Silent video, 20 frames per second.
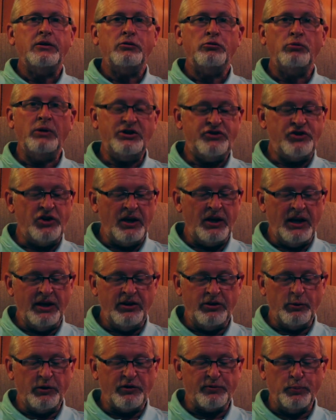Reaching
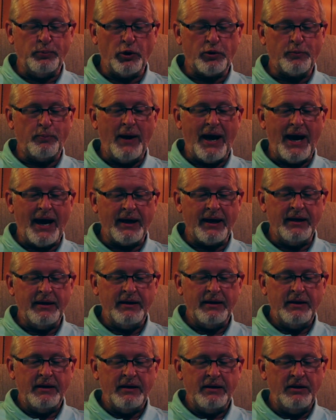into his book bag,
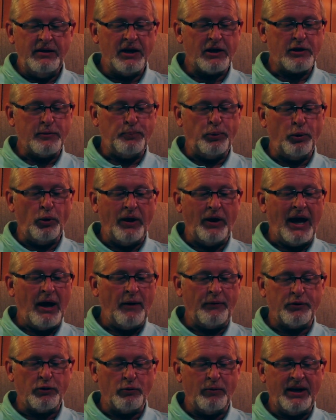Nick pulled
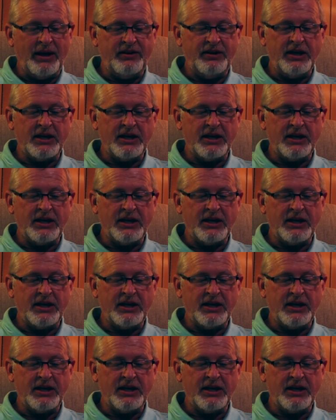out the red